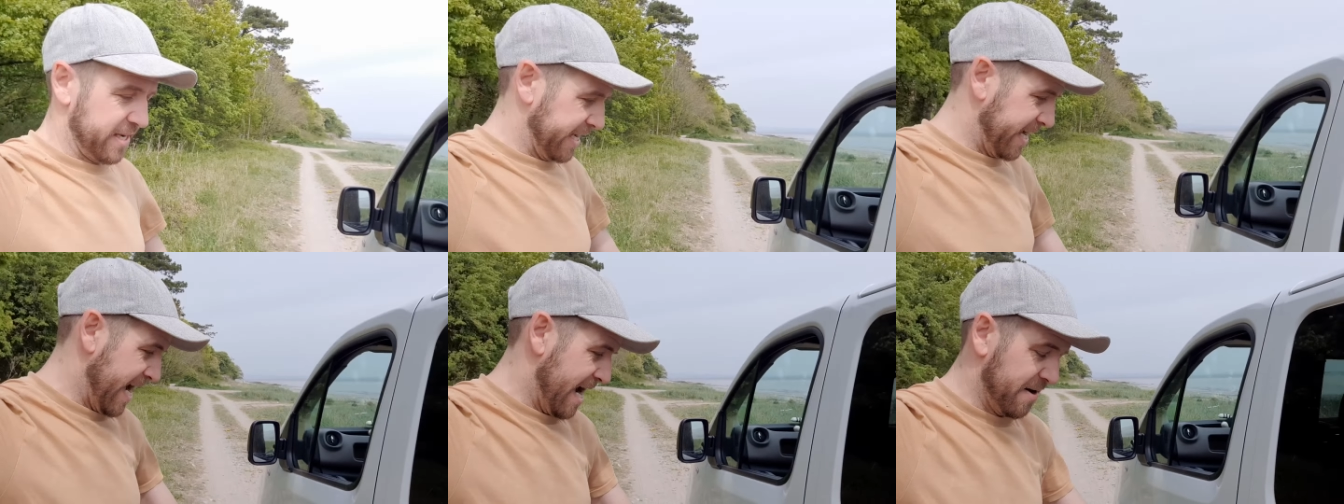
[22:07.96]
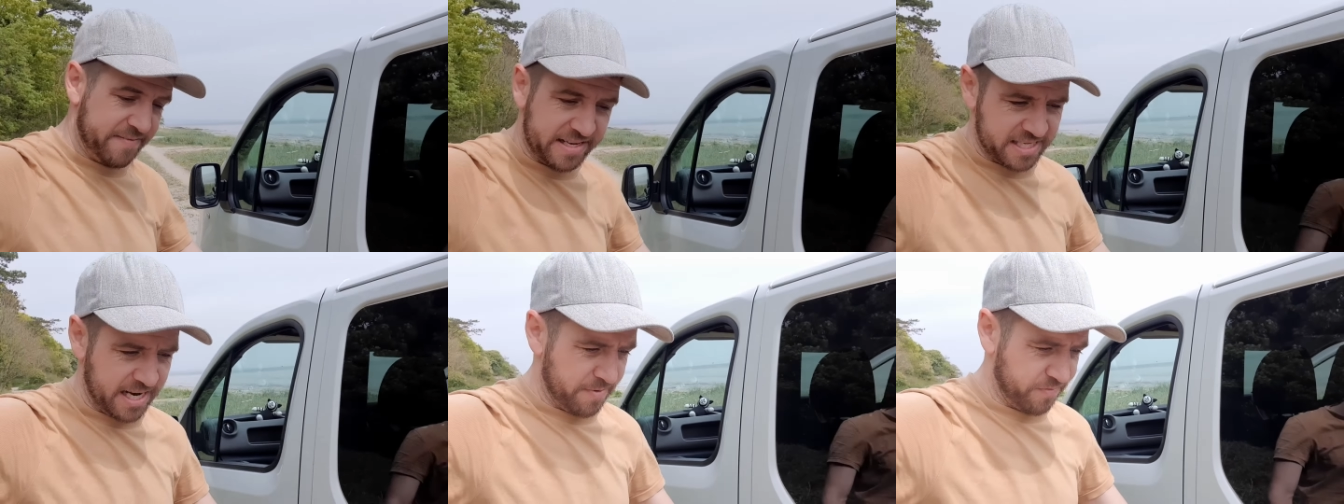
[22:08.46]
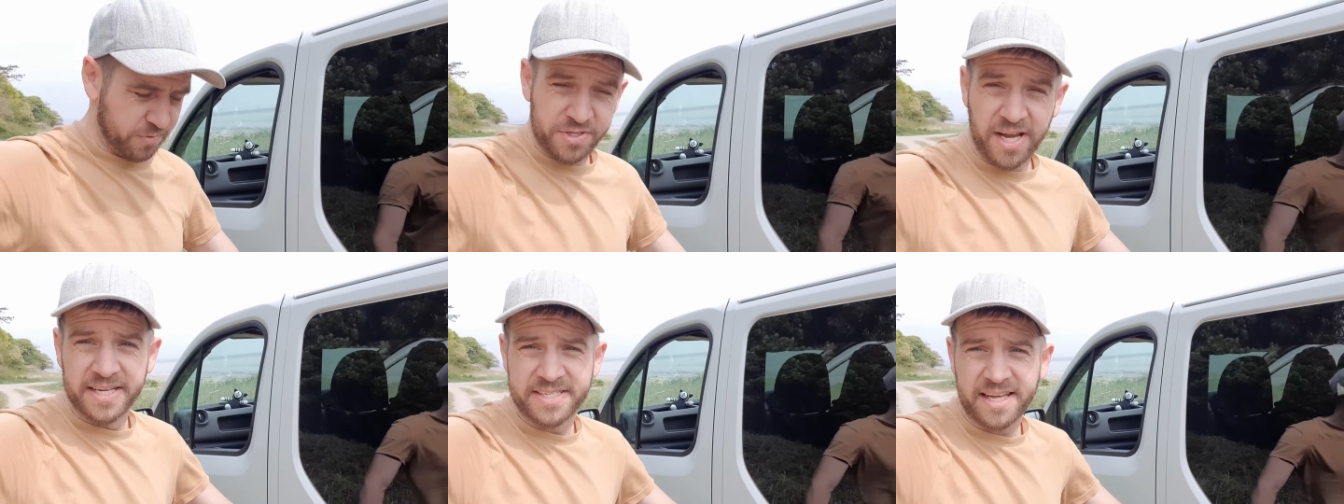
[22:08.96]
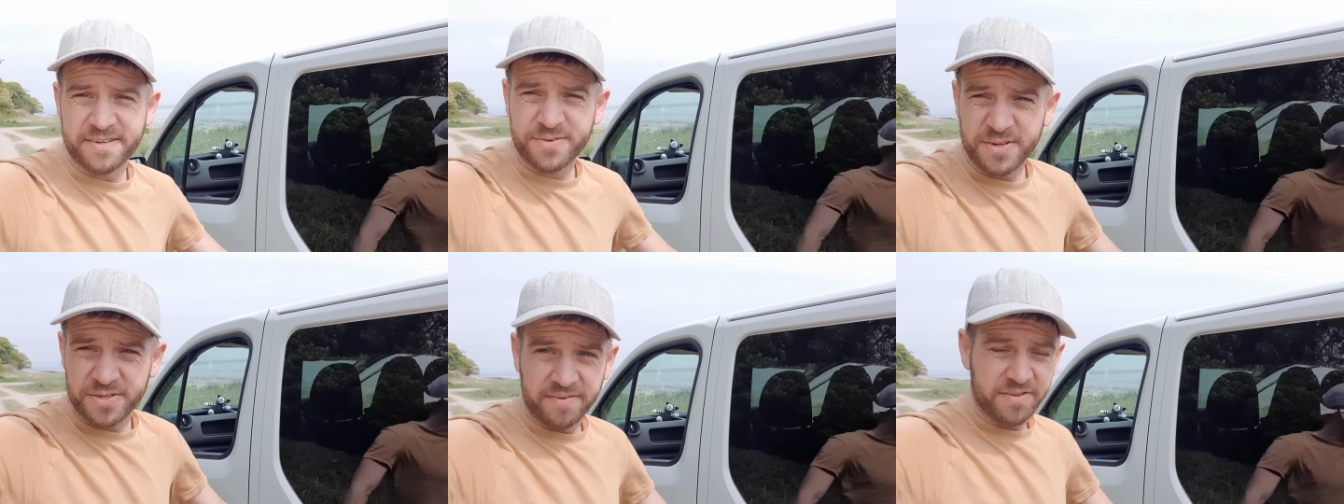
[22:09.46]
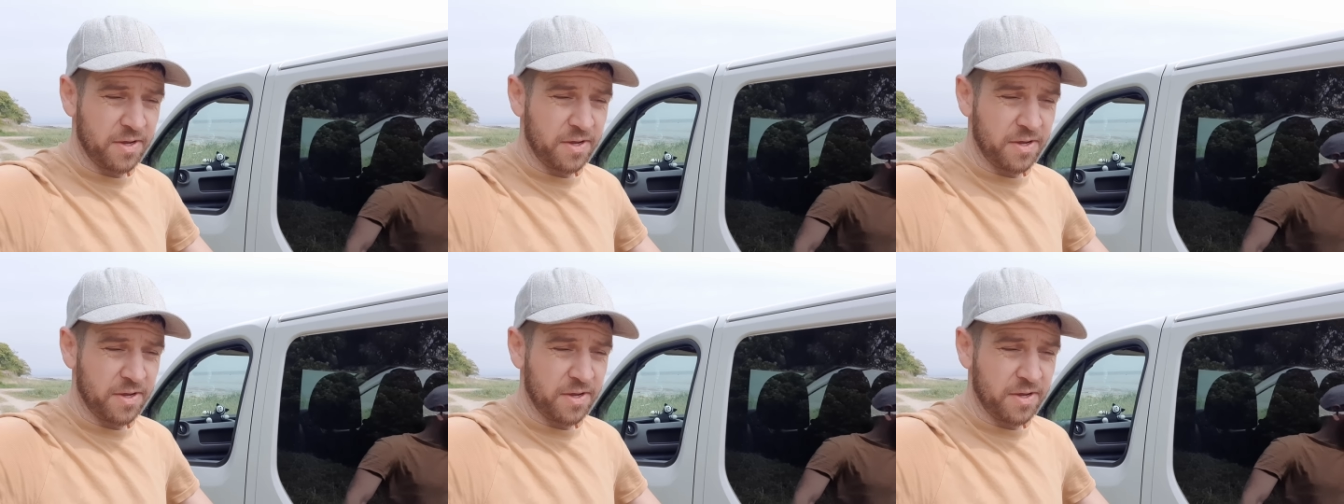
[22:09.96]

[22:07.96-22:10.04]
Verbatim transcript: so I can get out. I've had to let my front tyres down as well, so I'm